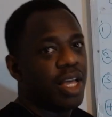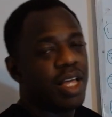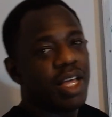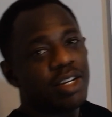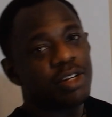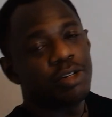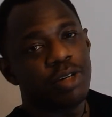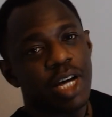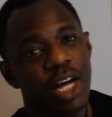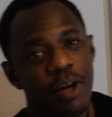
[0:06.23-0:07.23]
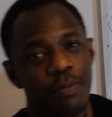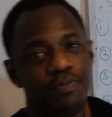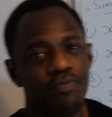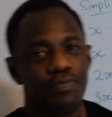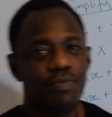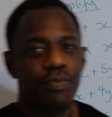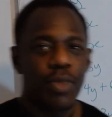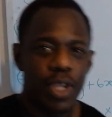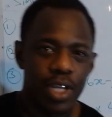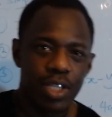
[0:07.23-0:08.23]
Hello,
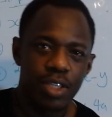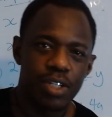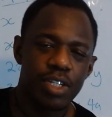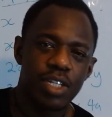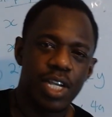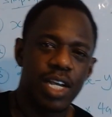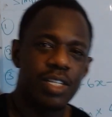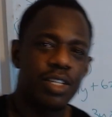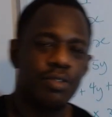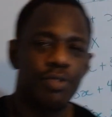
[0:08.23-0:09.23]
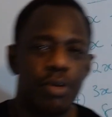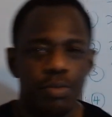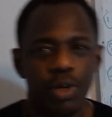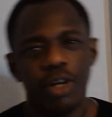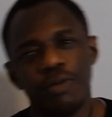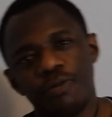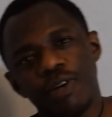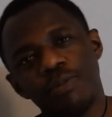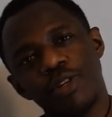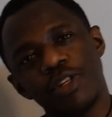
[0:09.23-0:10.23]
this is Isaac from
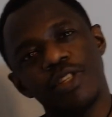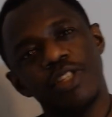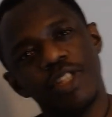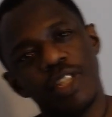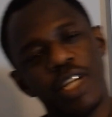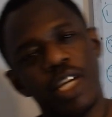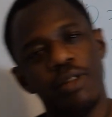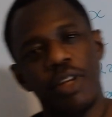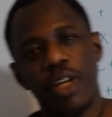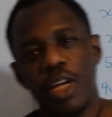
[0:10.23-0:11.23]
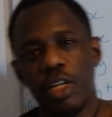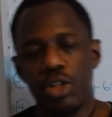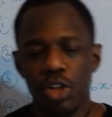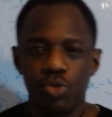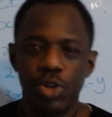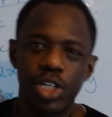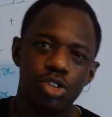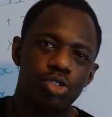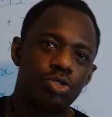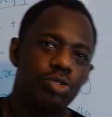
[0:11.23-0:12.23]
Fabulous Teaching again. Just wanted
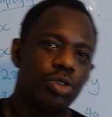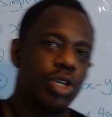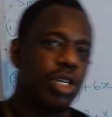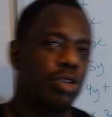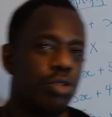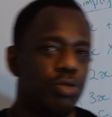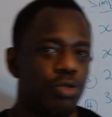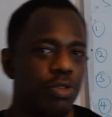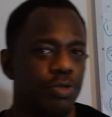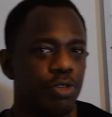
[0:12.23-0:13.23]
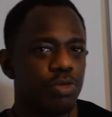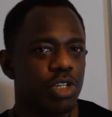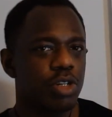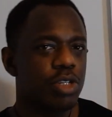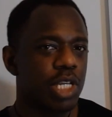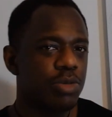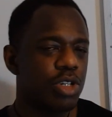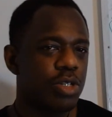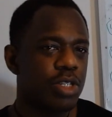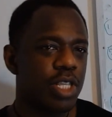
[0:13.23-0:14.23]
to go through a few
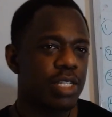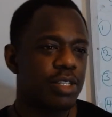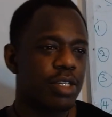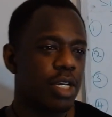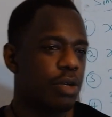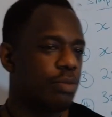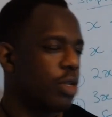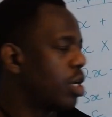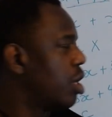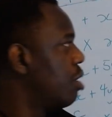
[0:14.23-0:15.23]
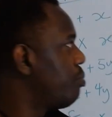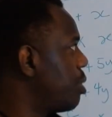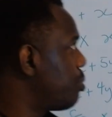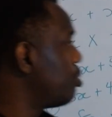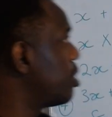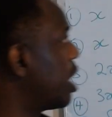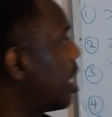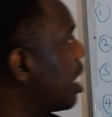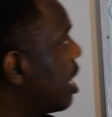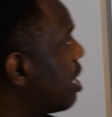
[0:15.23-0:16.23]
misconceptions that people
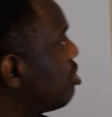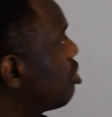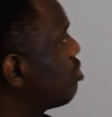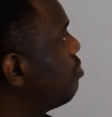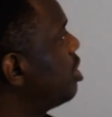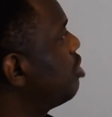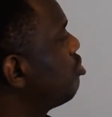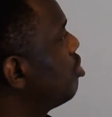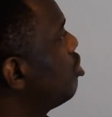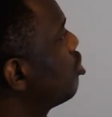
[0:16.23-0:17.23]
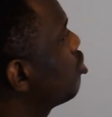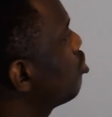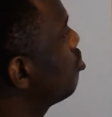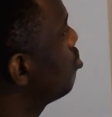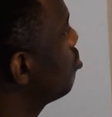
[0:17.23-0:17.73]
that are just being introduced to